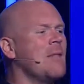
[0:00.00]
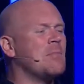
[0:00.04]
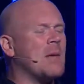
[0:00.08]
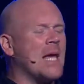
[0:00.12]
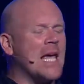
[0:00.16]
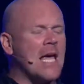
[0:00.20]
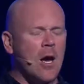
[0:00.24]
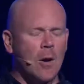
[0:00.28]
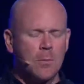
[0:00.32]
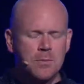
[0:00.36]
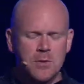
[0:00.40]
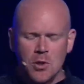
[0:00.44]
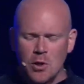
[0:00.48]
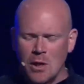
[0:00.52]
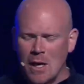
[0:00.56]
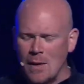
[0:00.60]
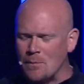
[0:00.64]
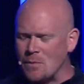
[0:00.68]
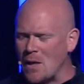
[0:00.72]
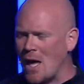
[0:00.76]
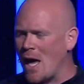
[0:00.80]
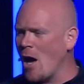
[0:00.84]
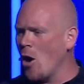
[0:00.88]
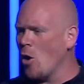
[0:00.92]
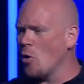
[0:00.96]
He helps you keep
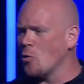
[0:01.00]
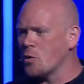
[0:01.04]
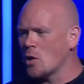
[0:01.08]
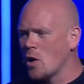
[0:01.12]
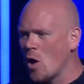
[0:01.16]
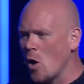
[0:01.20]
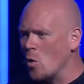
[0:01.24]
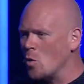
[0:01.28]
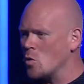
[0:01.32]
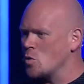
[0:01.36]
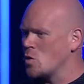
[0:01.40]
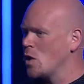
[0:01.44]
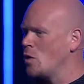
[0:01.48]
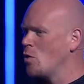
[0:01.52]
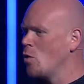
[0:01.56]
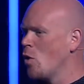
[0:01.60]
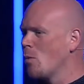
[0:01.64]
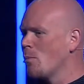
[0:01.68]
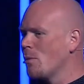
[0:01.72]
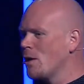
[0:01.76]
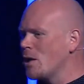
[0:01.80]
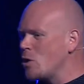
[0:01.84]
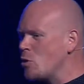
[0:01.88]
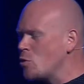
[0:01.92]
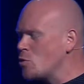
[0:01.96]
the health goals that
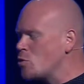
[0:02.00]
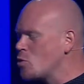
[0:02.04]
normally you